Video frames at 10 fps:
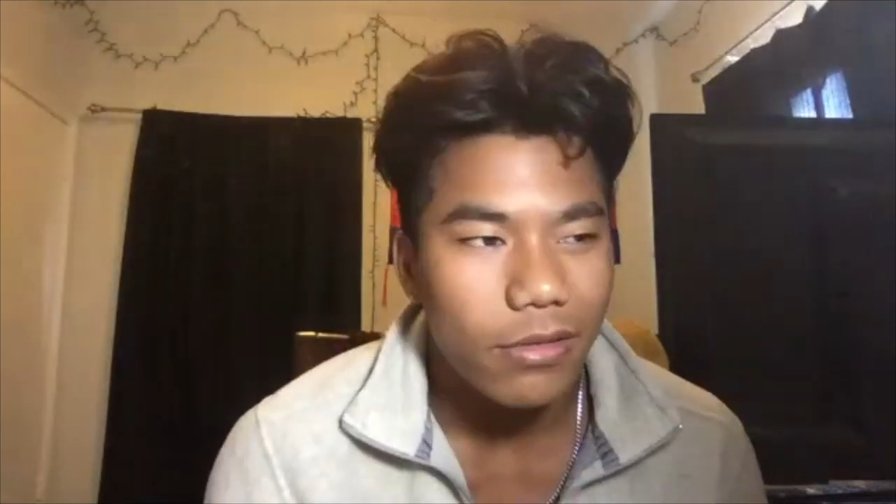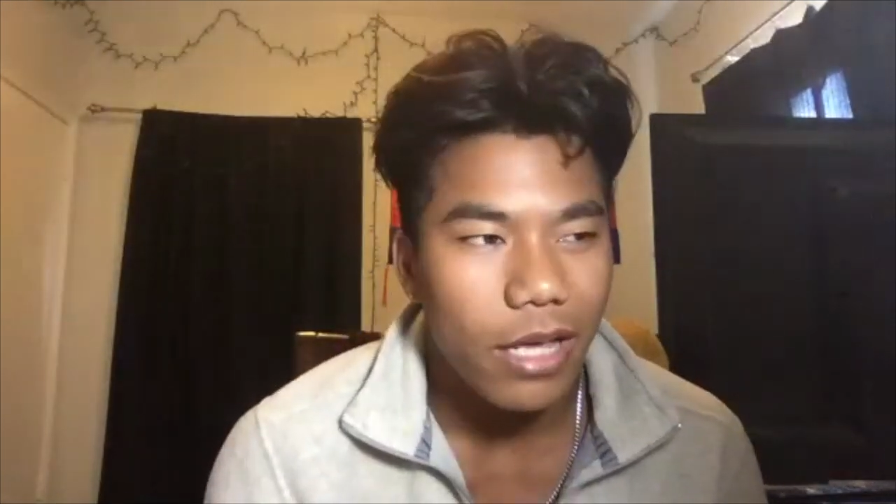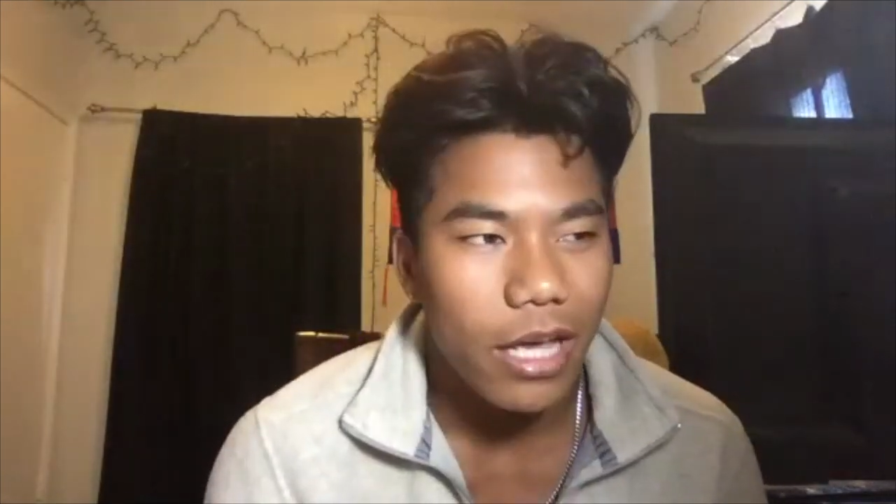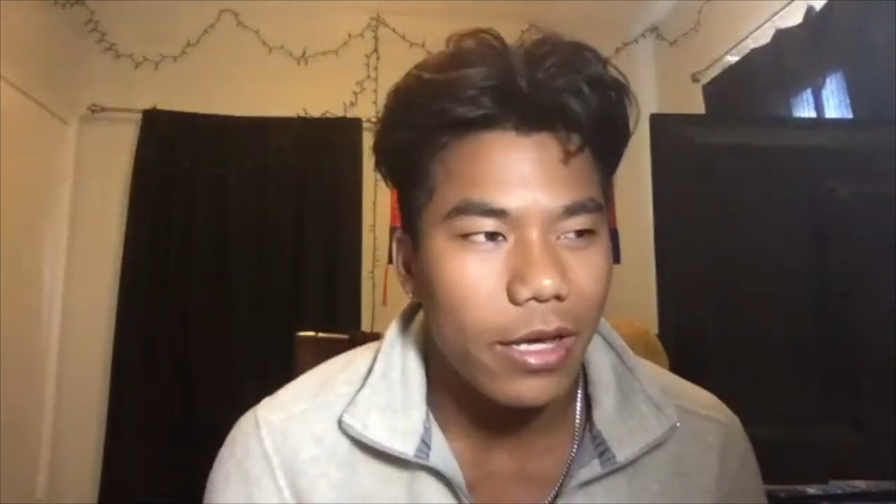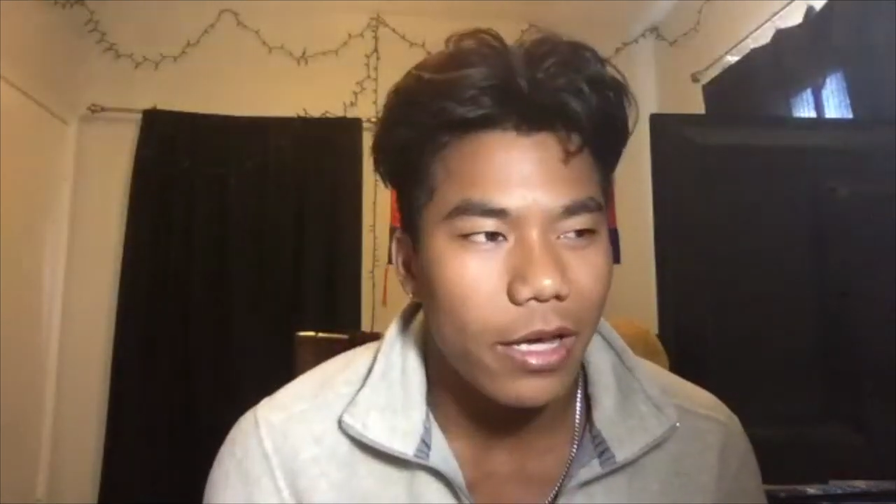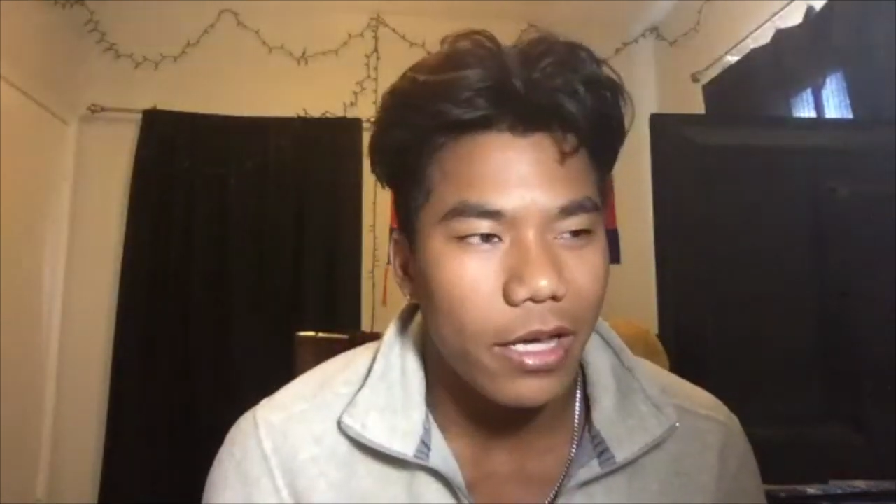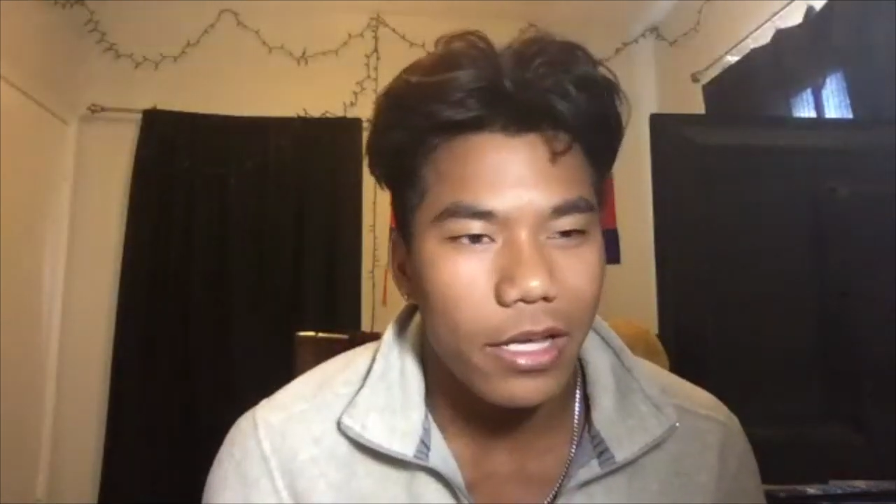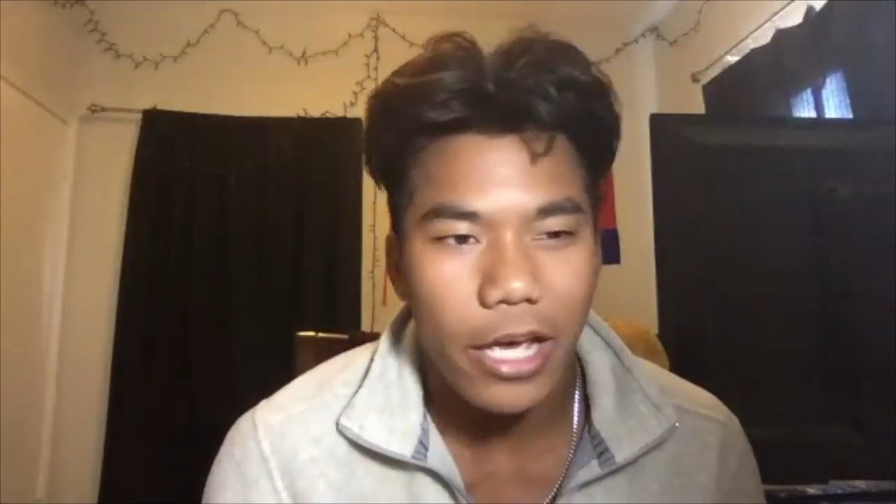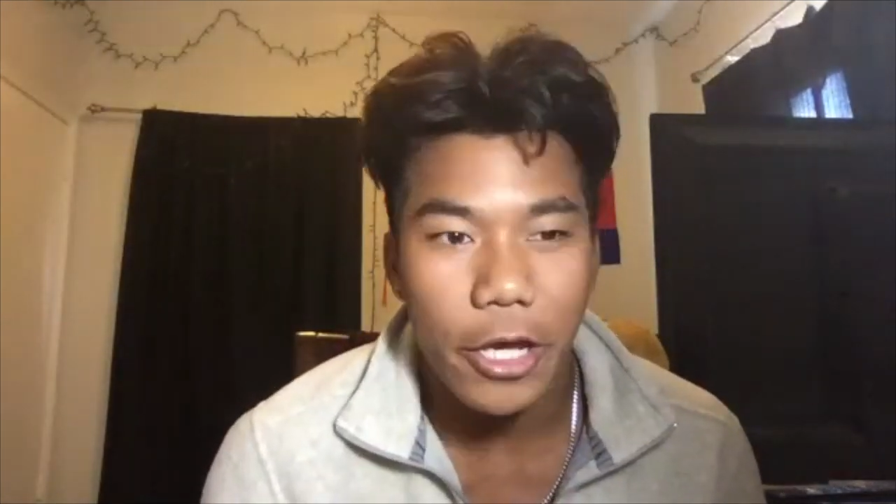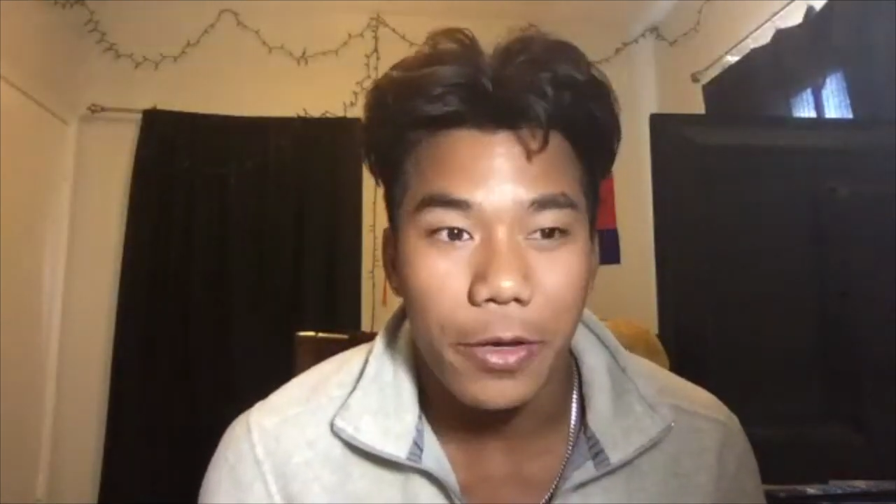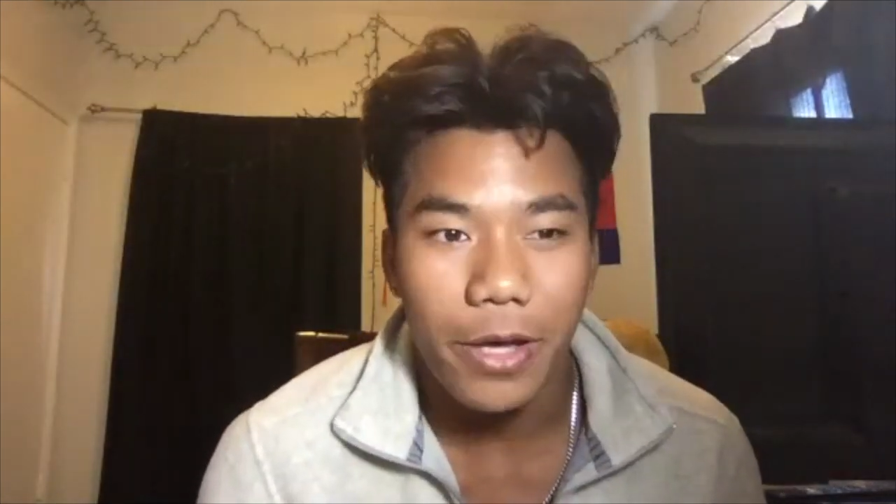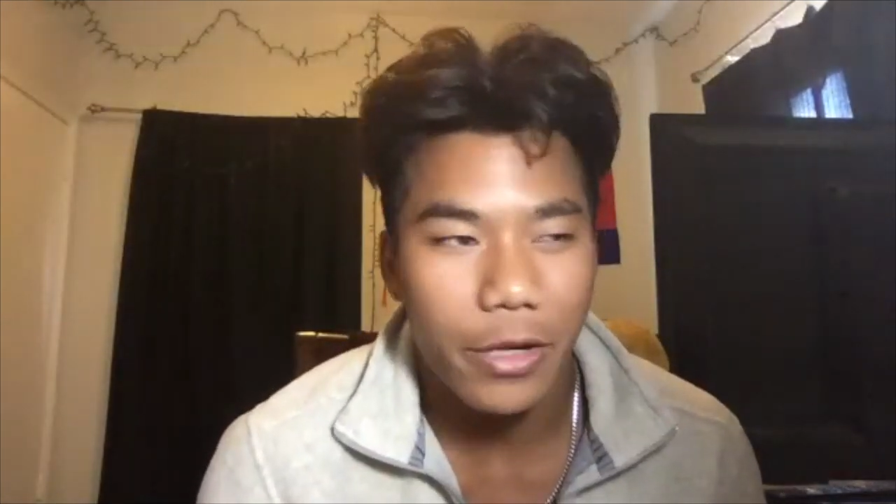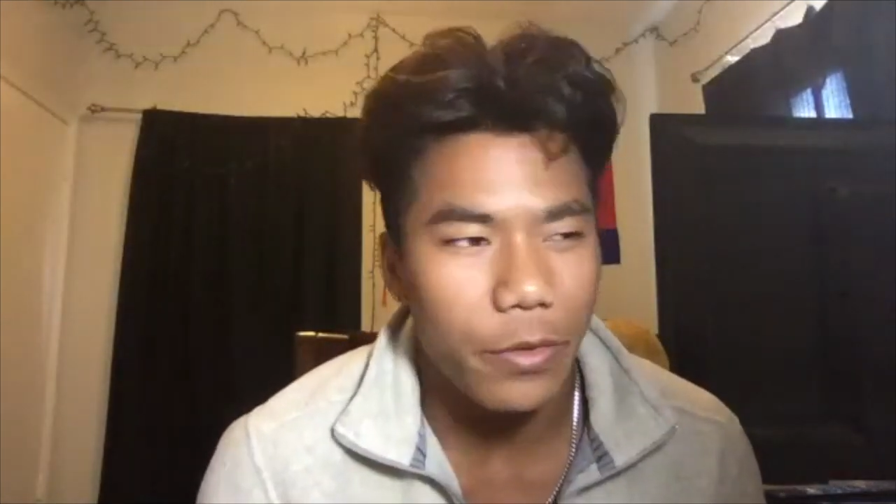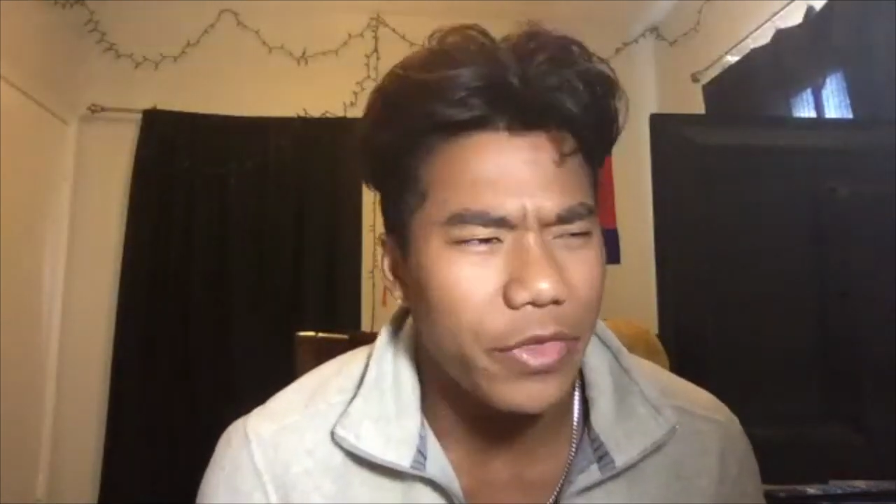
I don't